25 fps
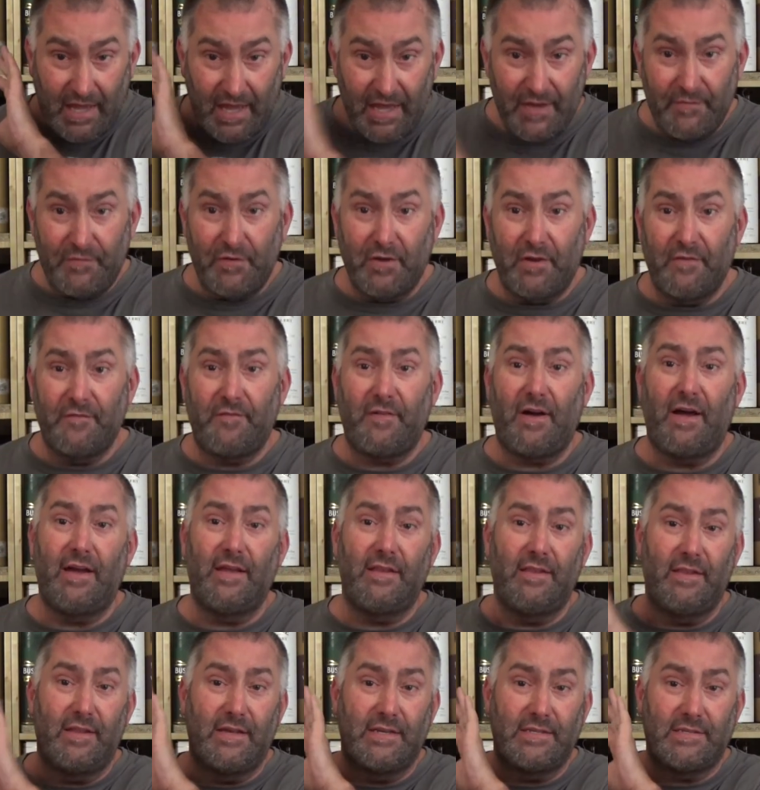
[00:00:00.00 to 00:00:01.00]
If you can
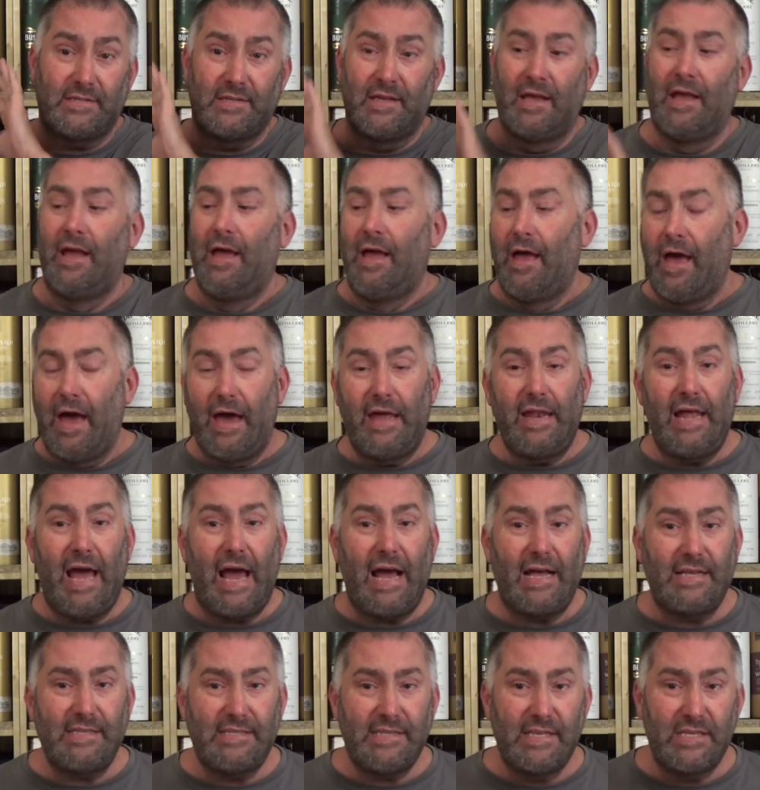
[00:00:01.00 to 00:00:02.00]
find this. And it
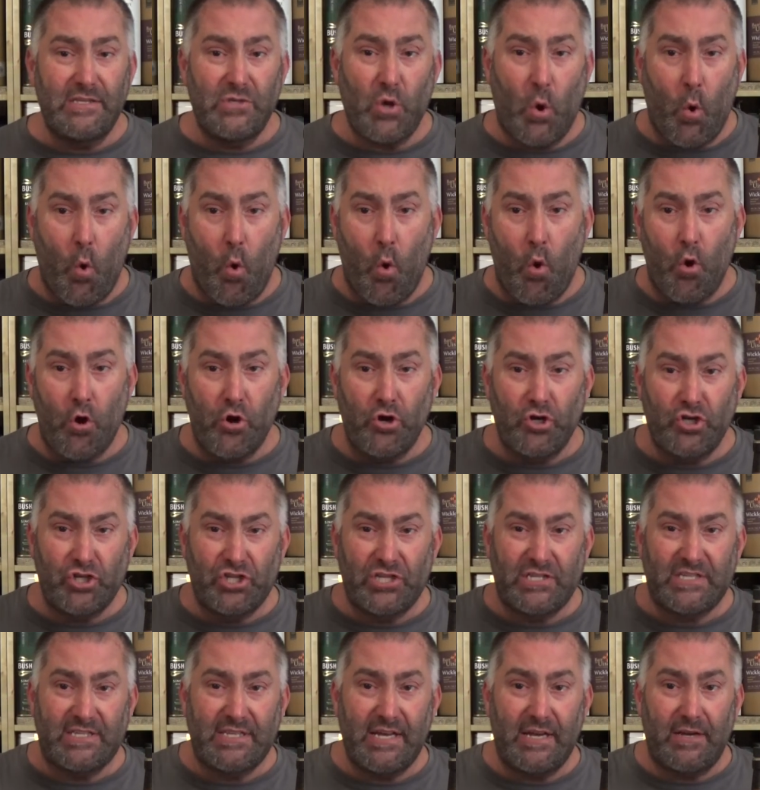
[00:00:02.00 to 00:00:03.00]
has this orange
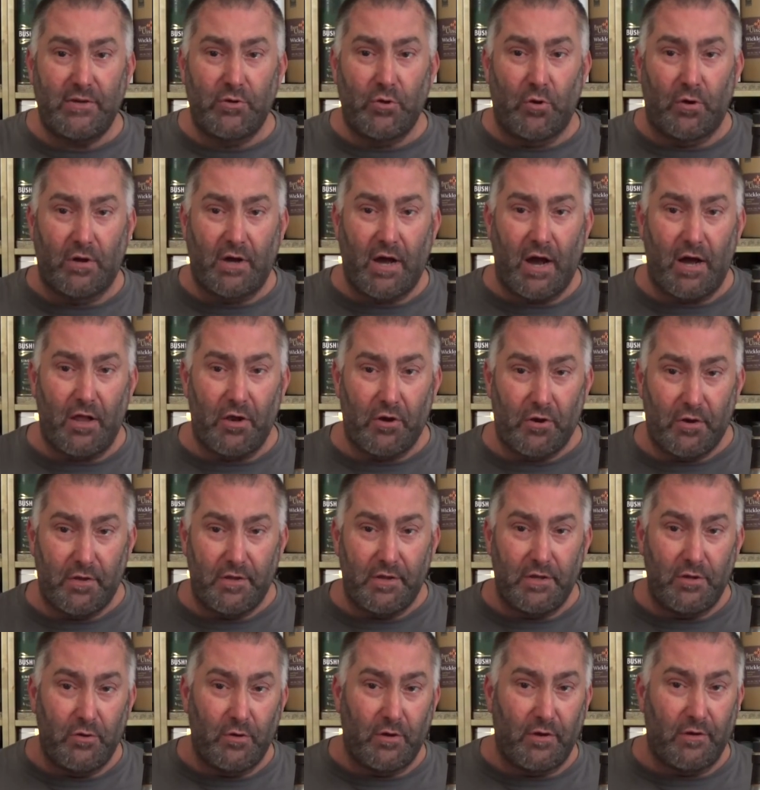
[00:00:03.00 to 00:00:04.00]
signal color
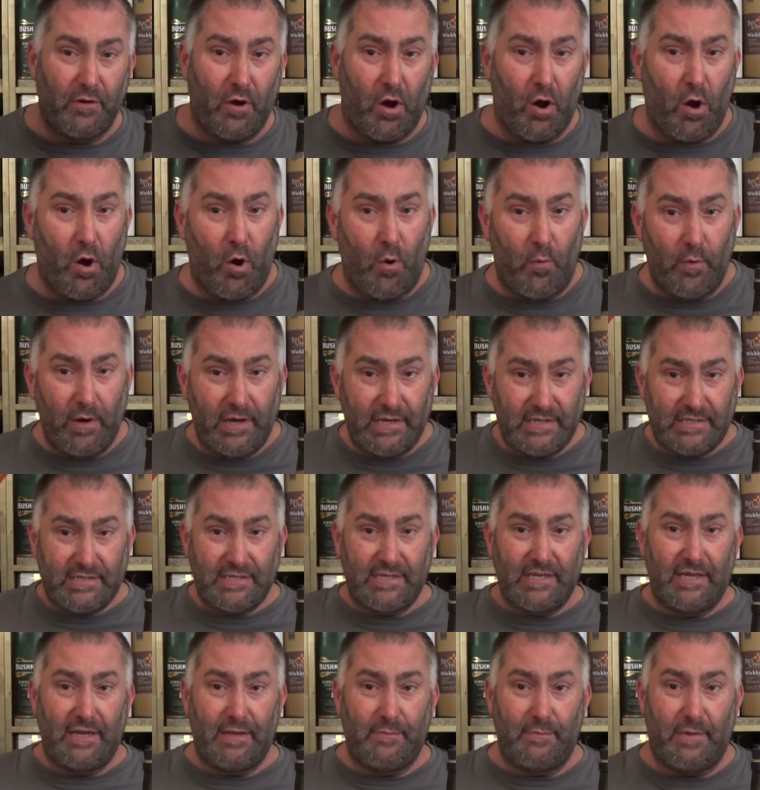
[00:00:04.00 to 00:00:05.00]
that you can always
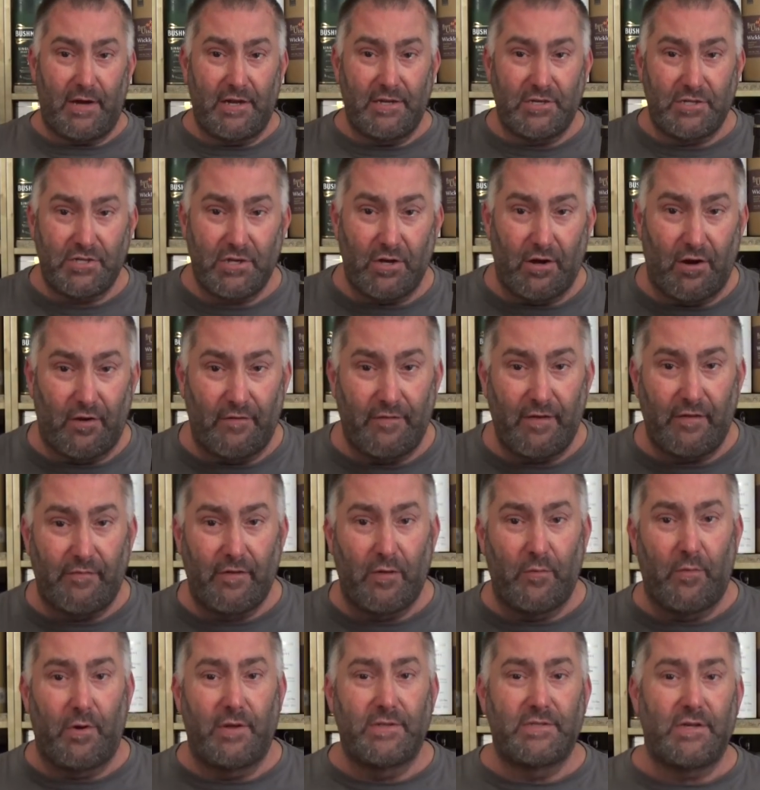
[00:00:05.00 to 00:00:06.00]
see in my shelf.
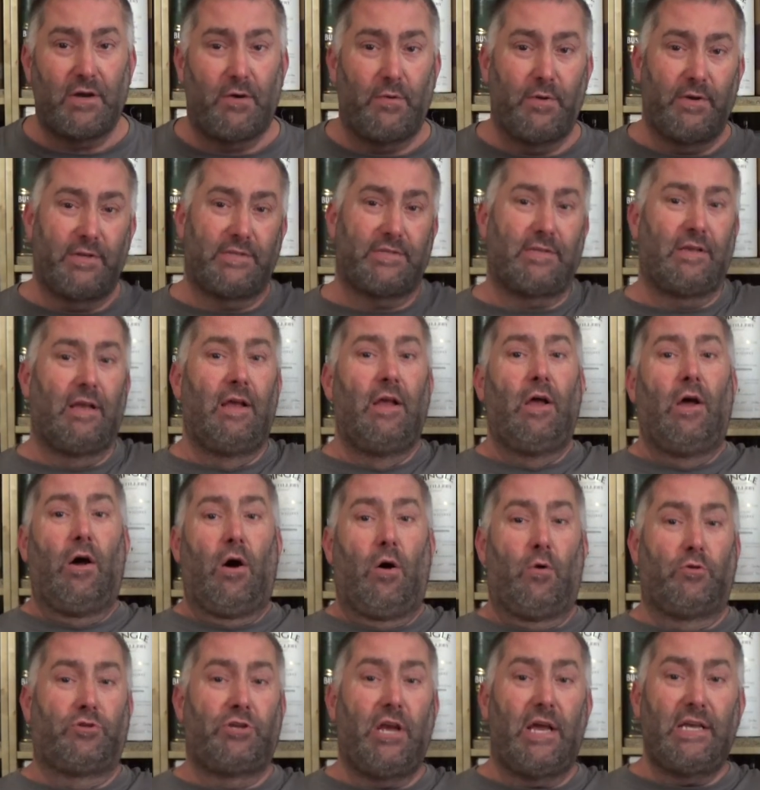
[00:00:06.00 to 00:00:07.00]
Everyone's always,
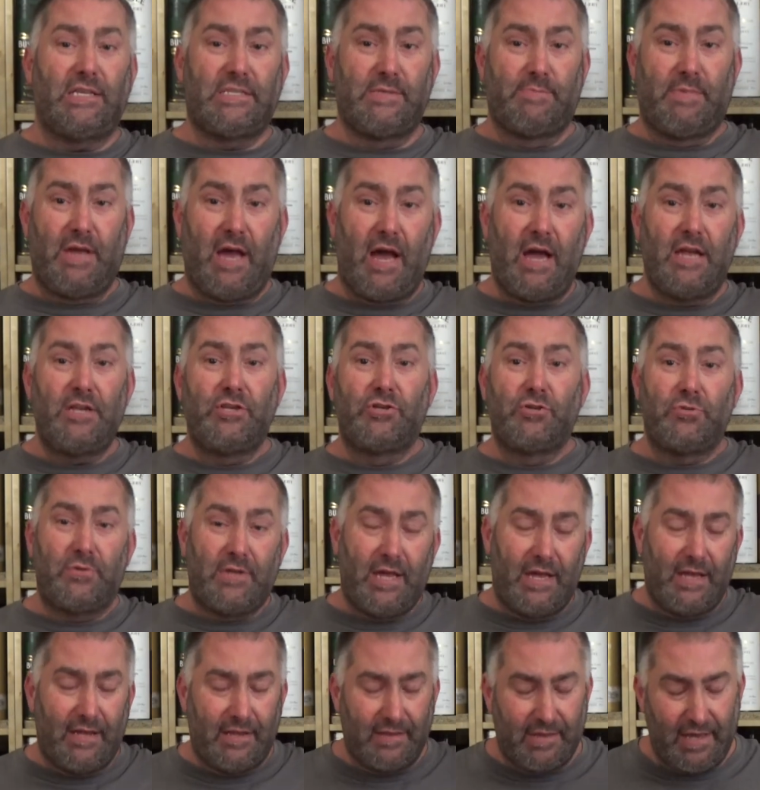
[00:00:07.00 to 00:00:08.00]
well, Jason, behind you,
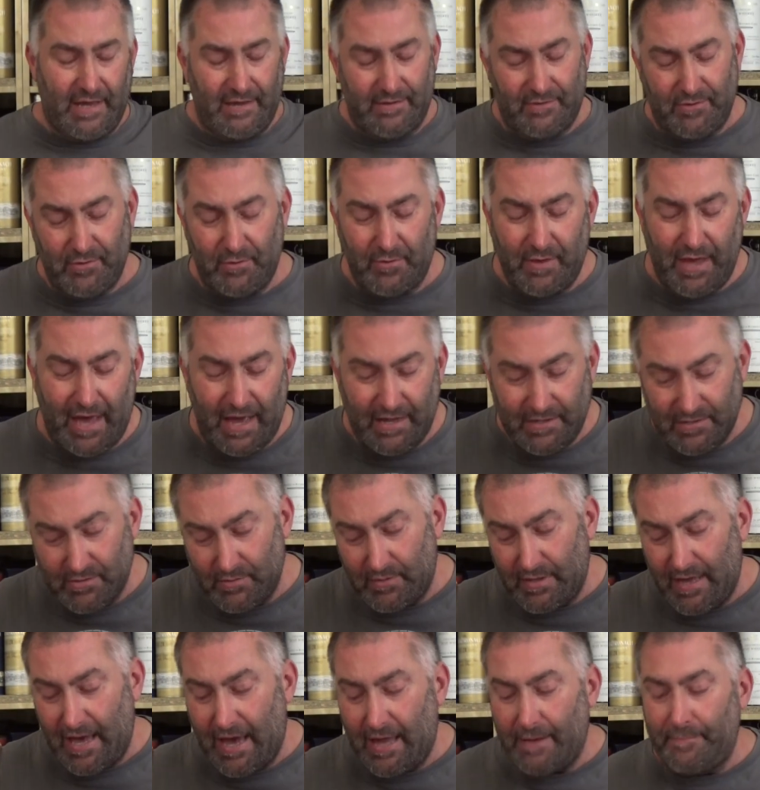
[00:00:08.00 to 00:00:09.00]
take that, do that,
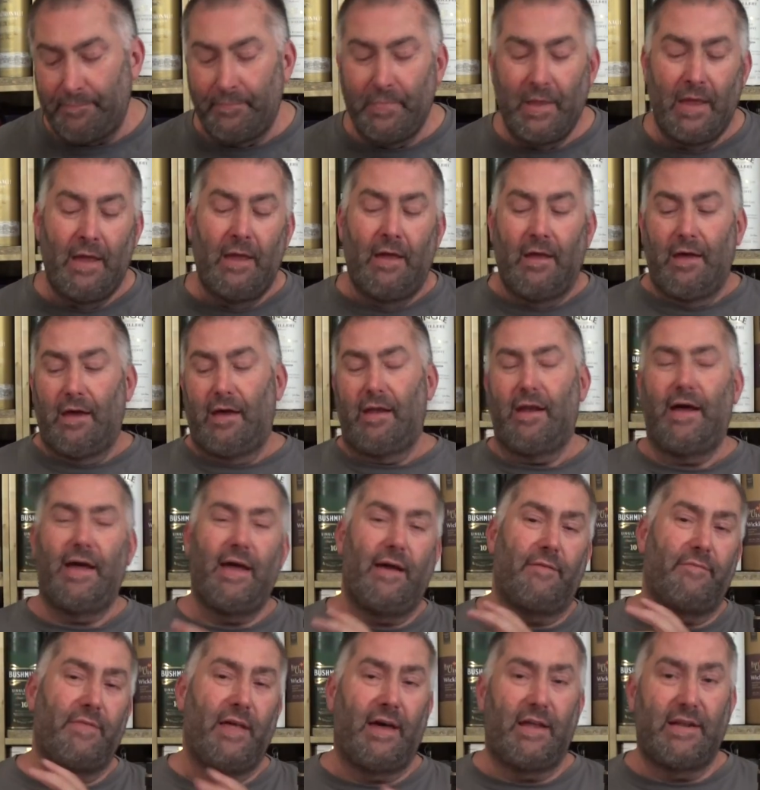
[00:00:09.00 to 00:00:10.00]
do that. And I
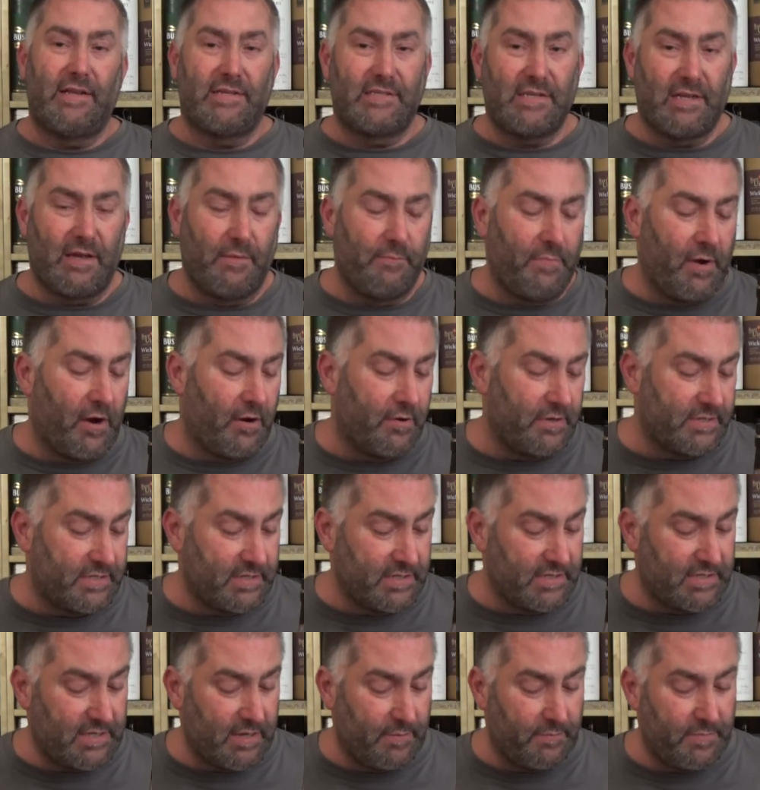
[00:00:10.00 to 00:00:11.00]
have that as a
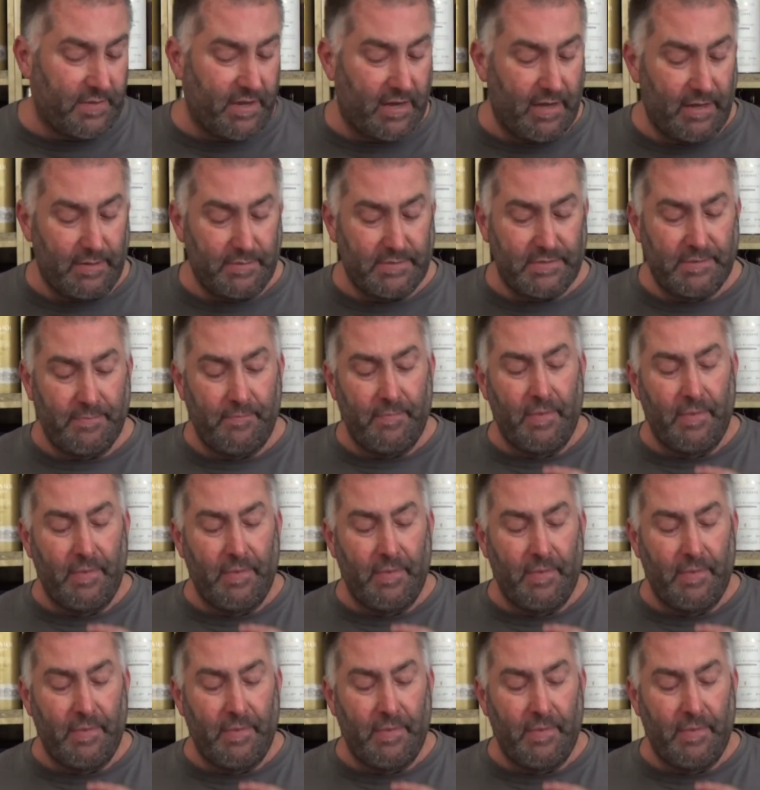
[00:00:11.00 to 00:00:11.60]
comparison sometimes.